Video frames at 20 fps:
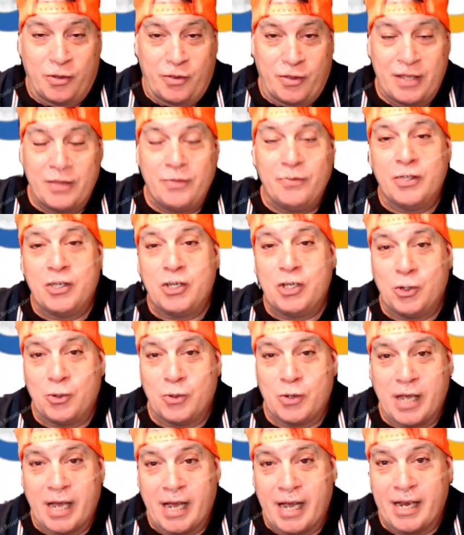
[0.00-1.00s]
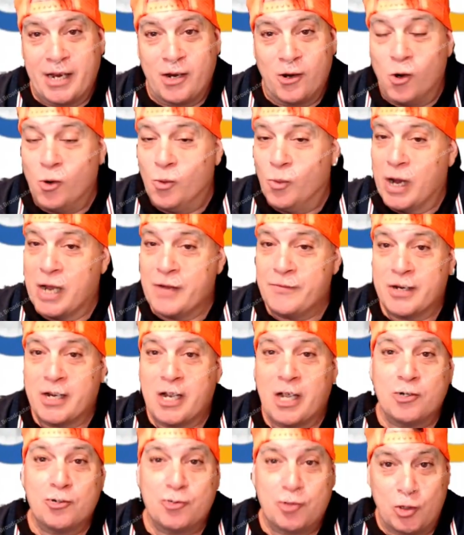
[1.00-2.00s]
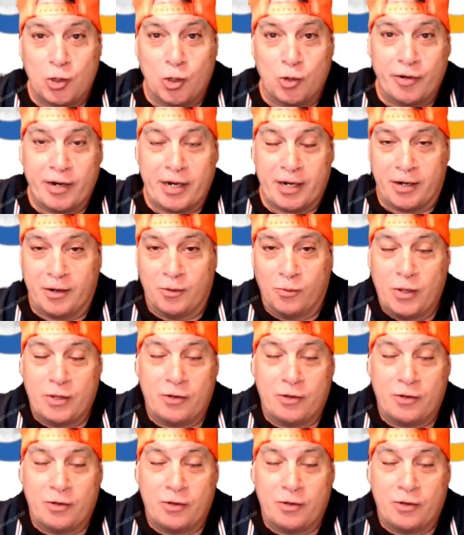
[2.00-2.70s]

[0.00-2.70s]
within the UK or whatever country you're in,